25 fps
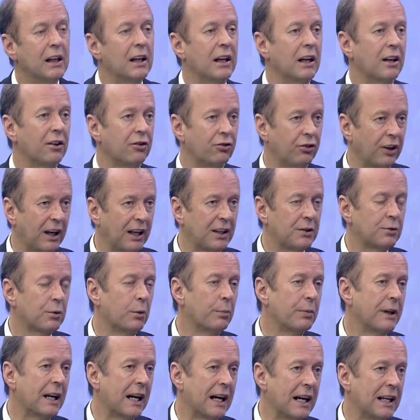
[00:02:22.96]
Sheikhs will
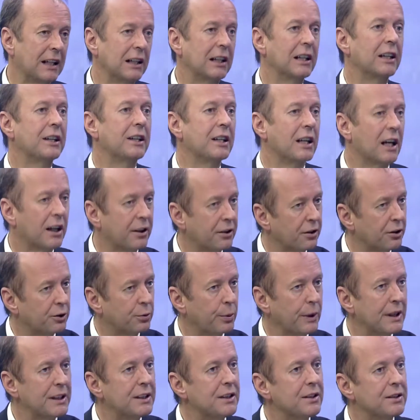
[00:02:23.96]
be handling the under
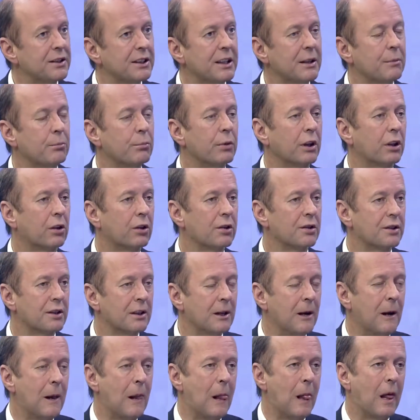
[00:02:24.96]
20 team, because
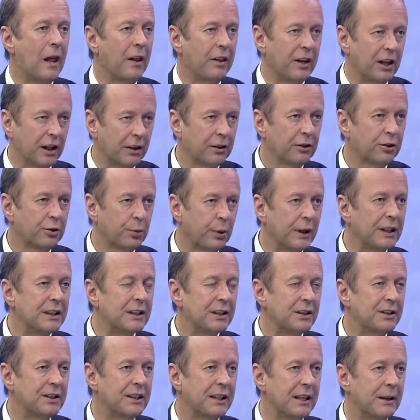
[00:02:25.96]
the under
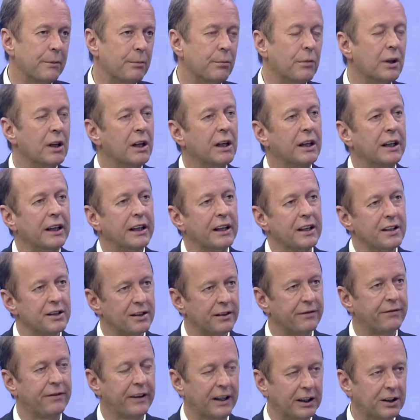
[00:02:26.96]
20 team is
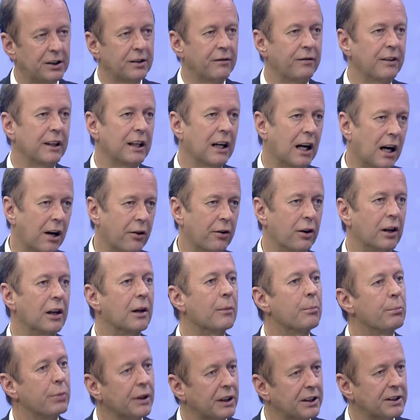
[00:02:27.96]
effectively our
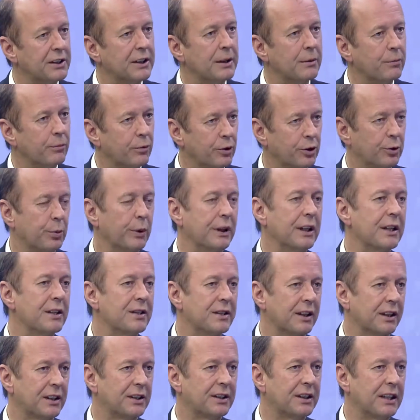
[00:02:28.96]
Olympic team for
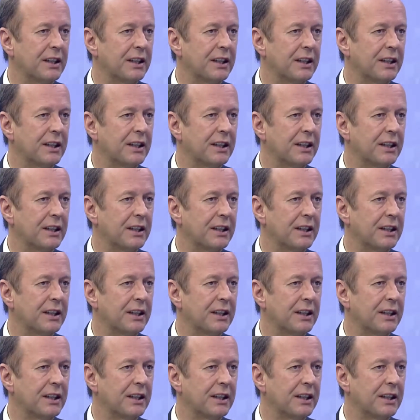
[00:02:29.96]
2016.